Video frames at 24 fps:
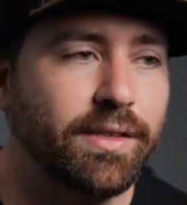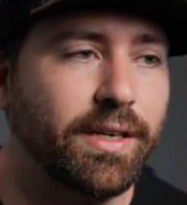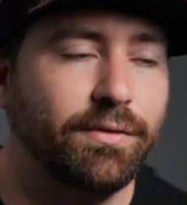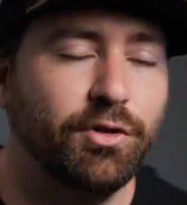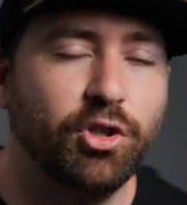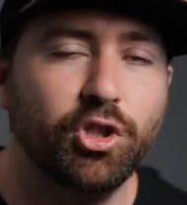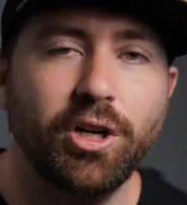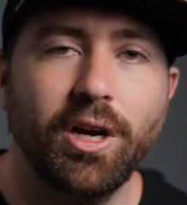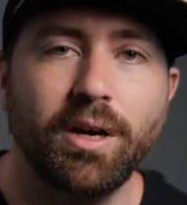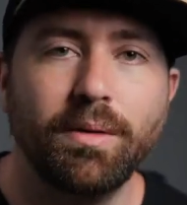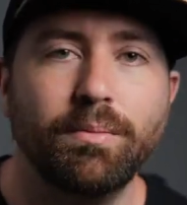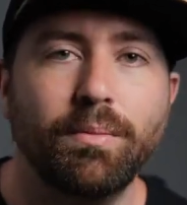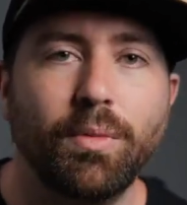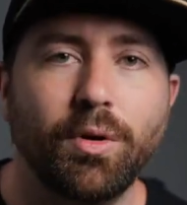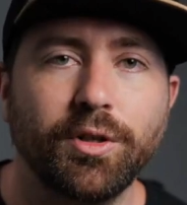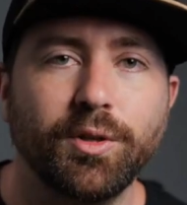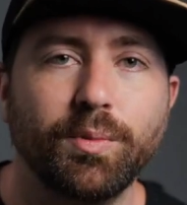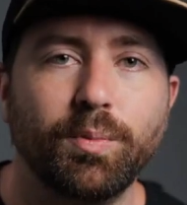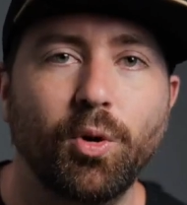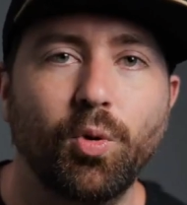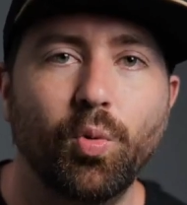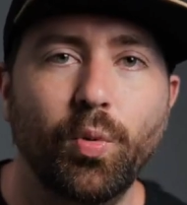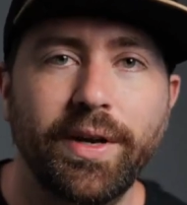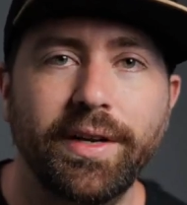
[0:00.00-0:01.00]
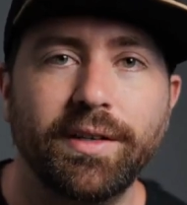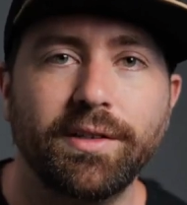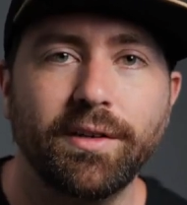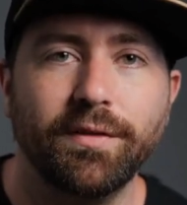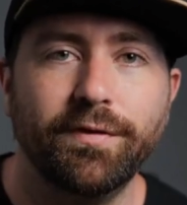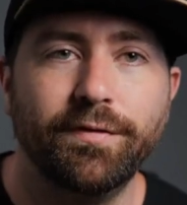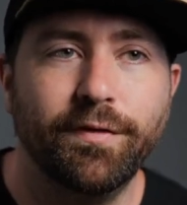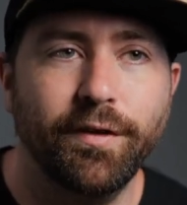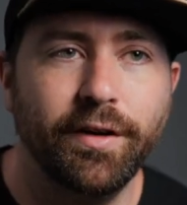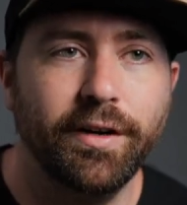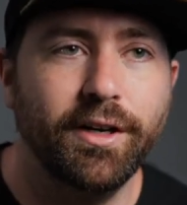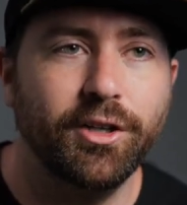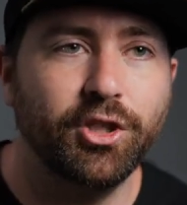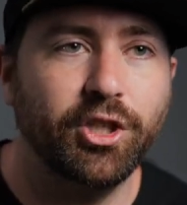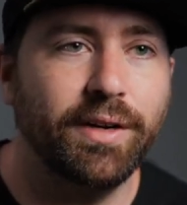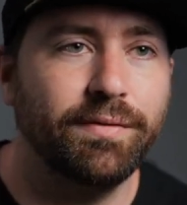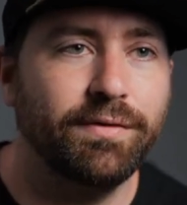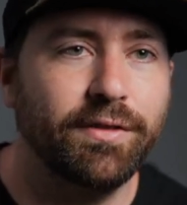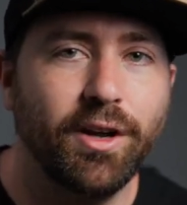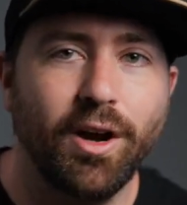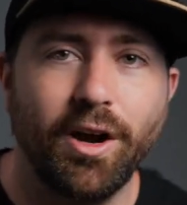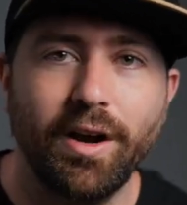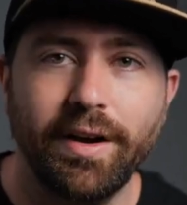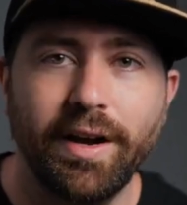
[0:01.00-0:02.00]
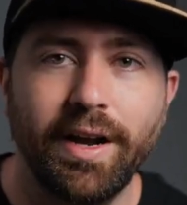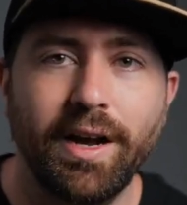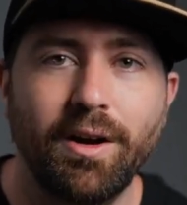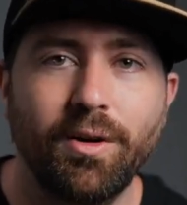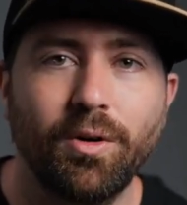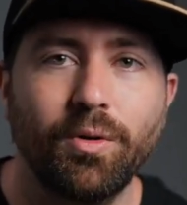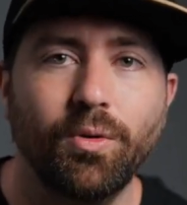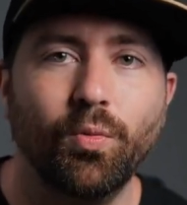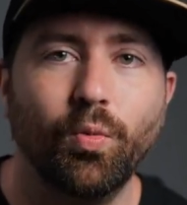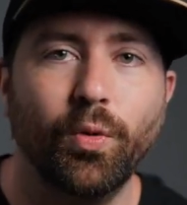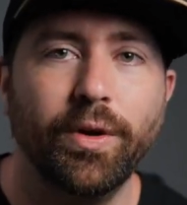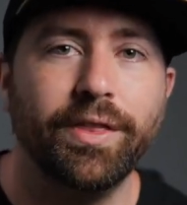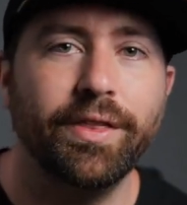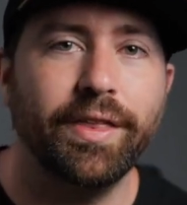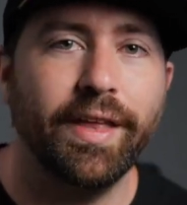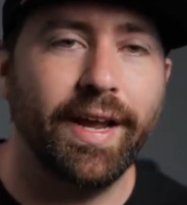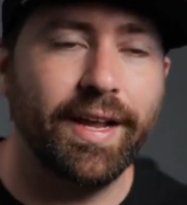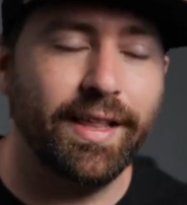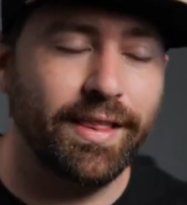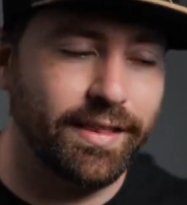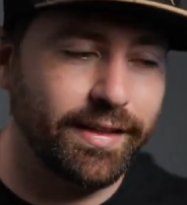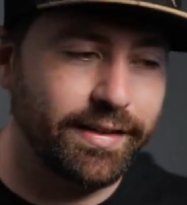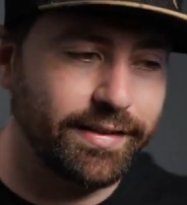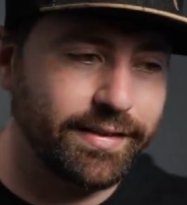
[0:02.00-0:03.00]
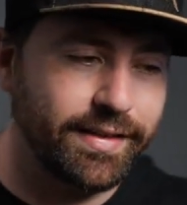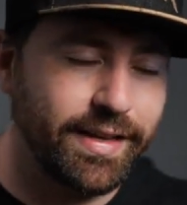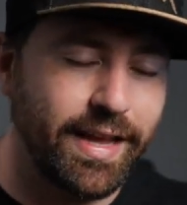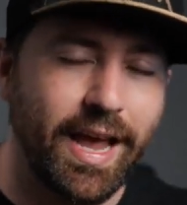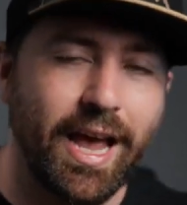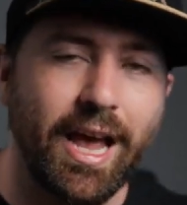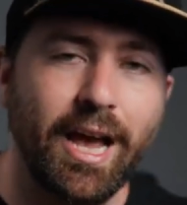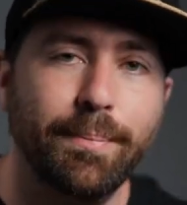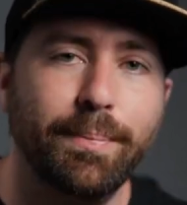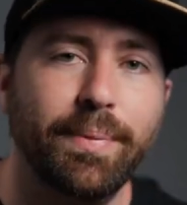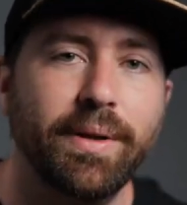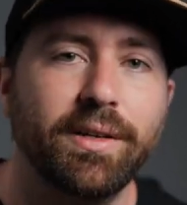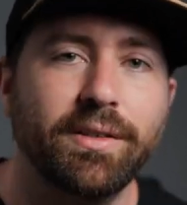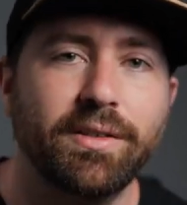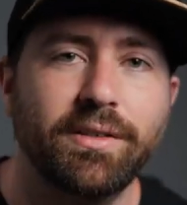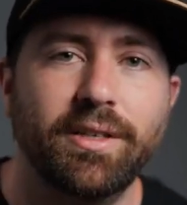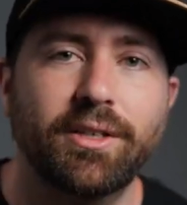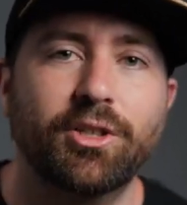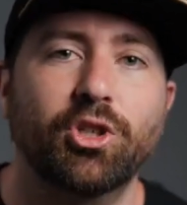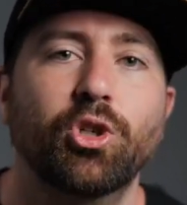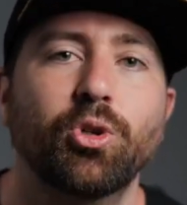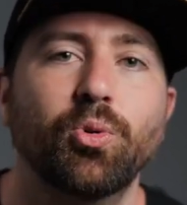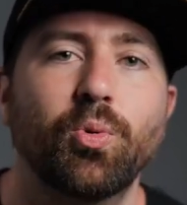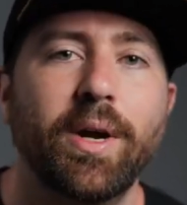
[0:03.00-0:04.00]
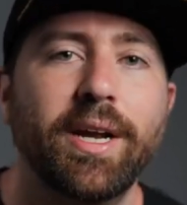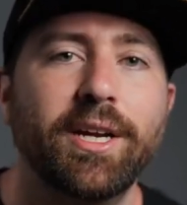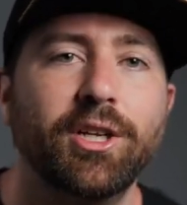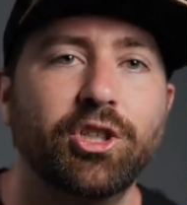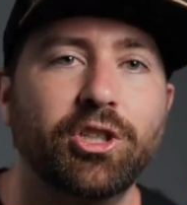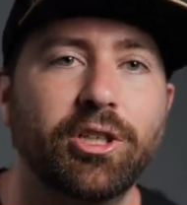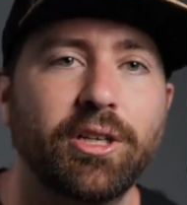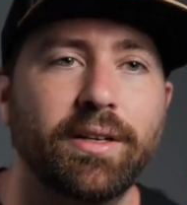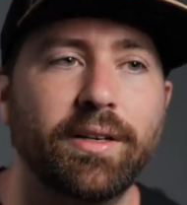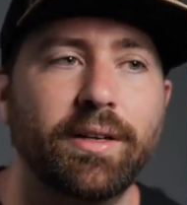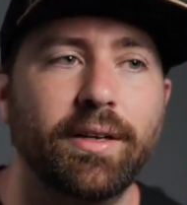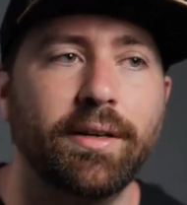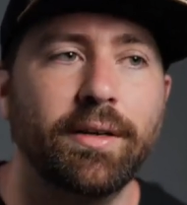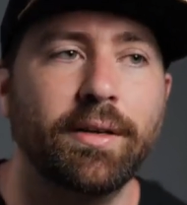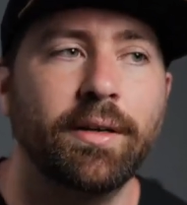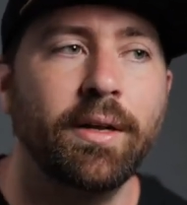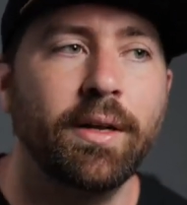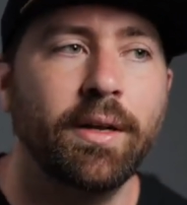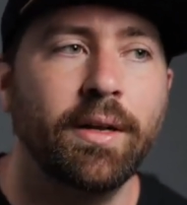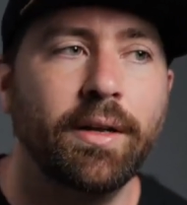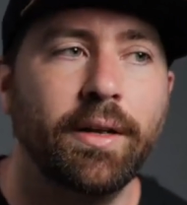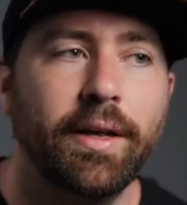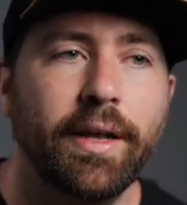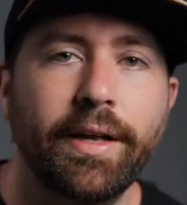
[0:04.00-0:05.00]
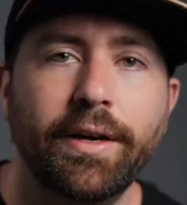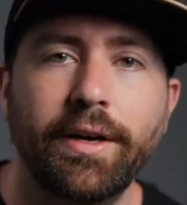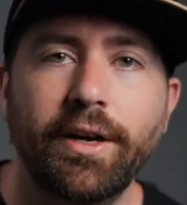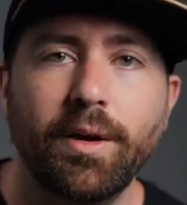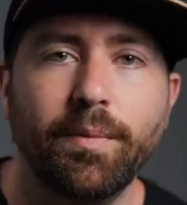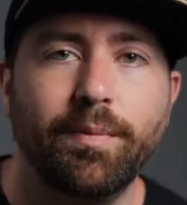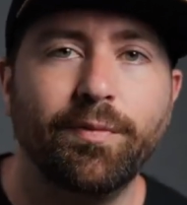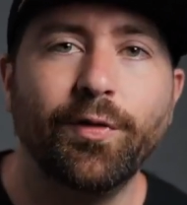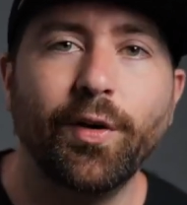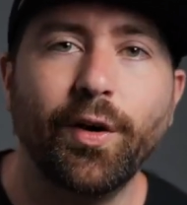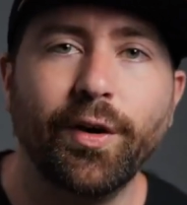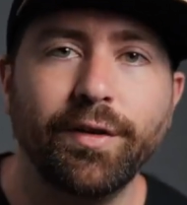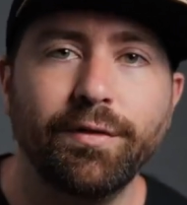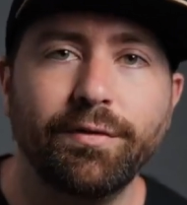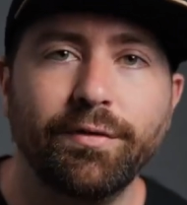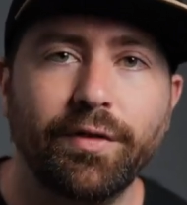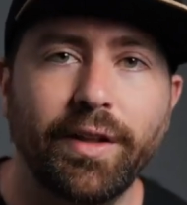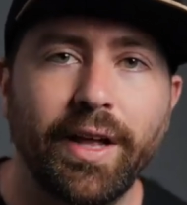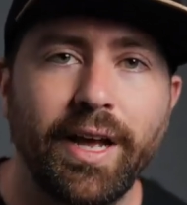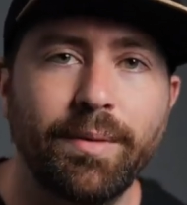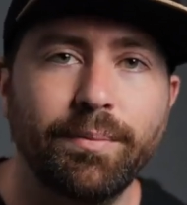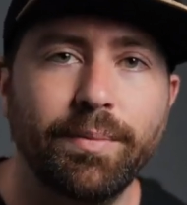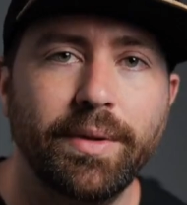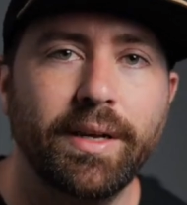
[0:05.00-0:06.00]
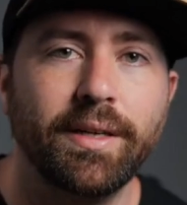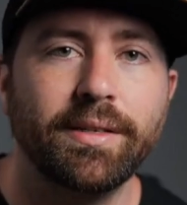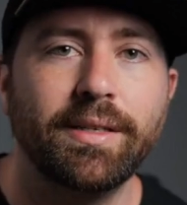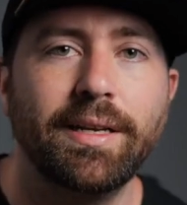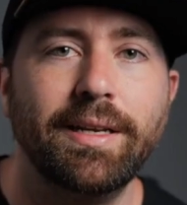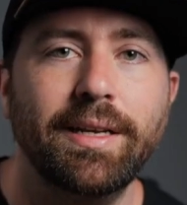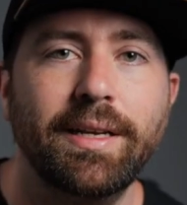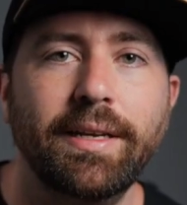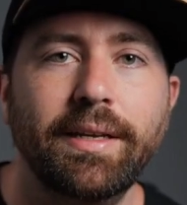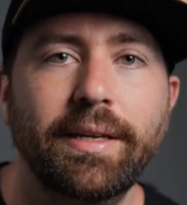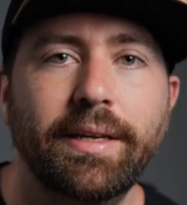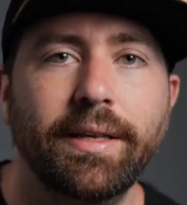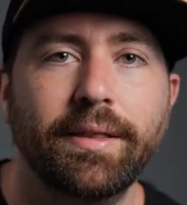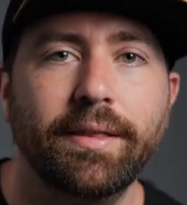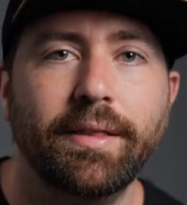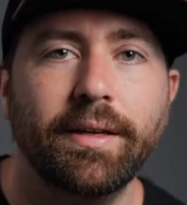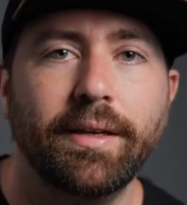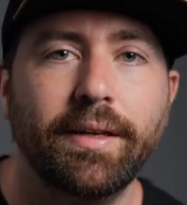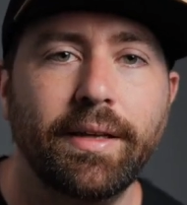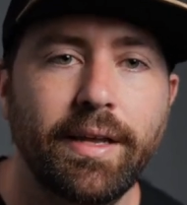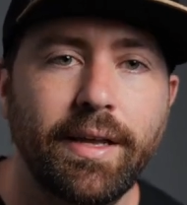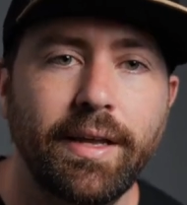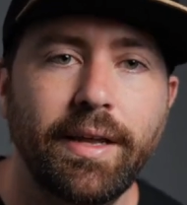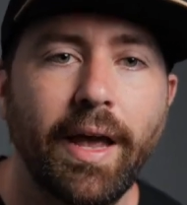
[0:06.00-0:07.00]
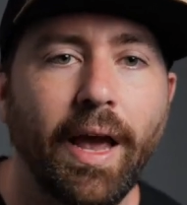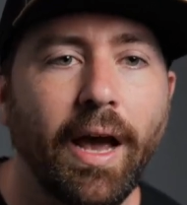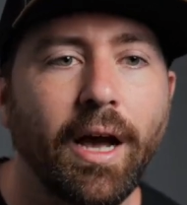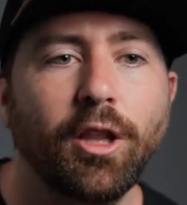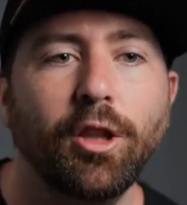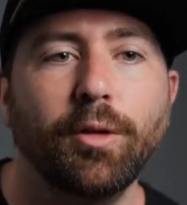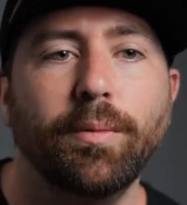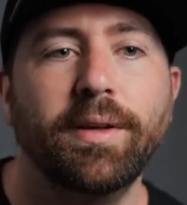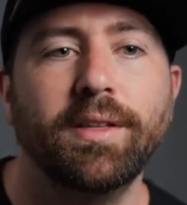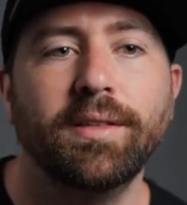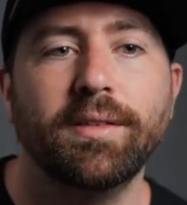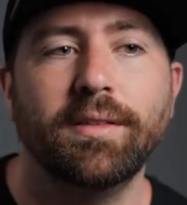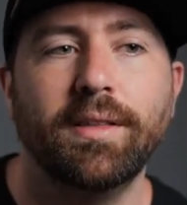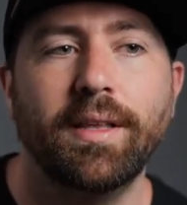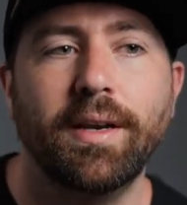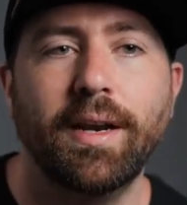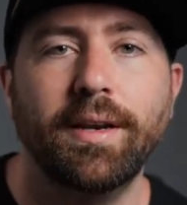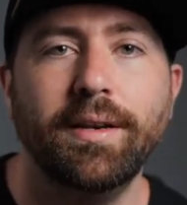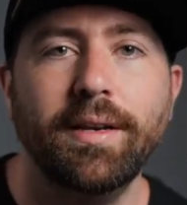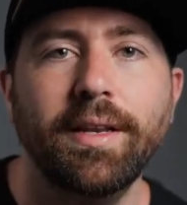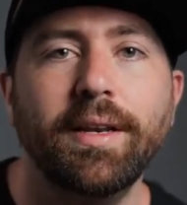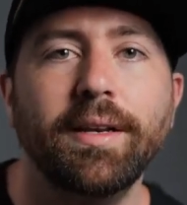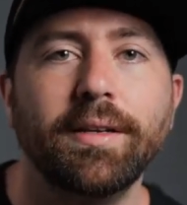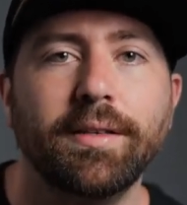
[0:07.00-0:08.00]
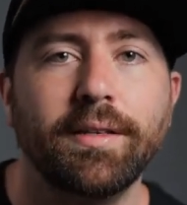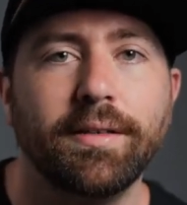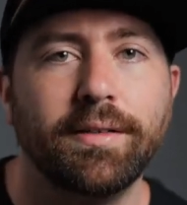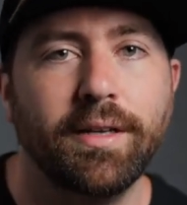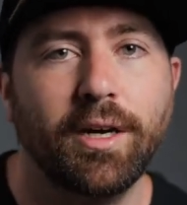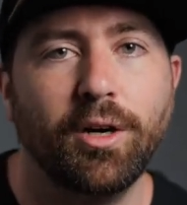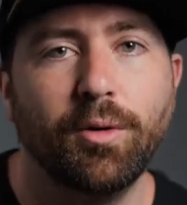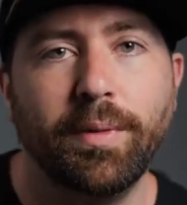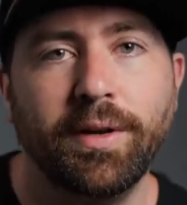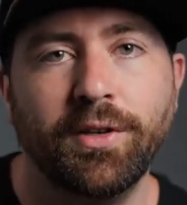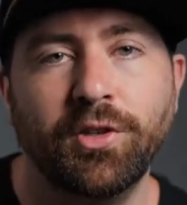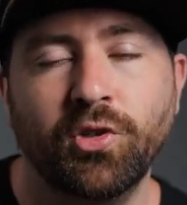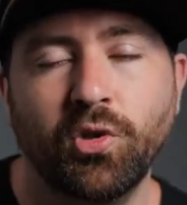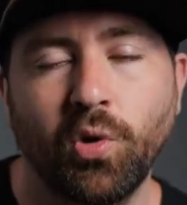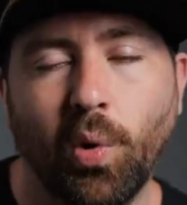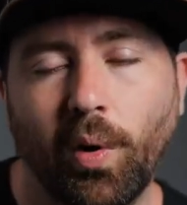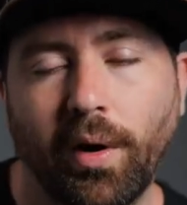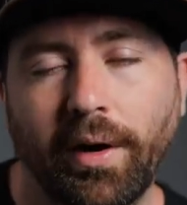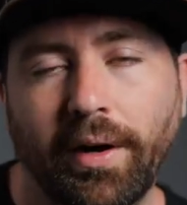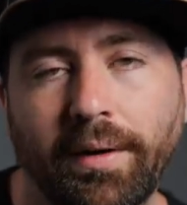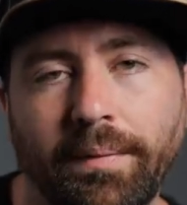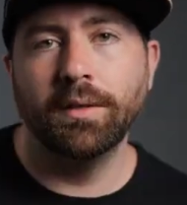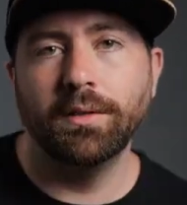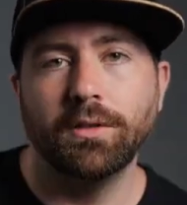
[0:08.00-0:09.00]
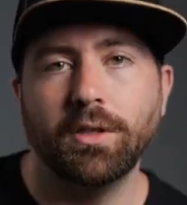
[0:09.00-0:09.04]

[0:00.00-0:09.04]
I've shot multiple weeks of footage. I've gone out with like this epic situation and ended up falling flat because I didn't get the key elements that I needed to tell my story.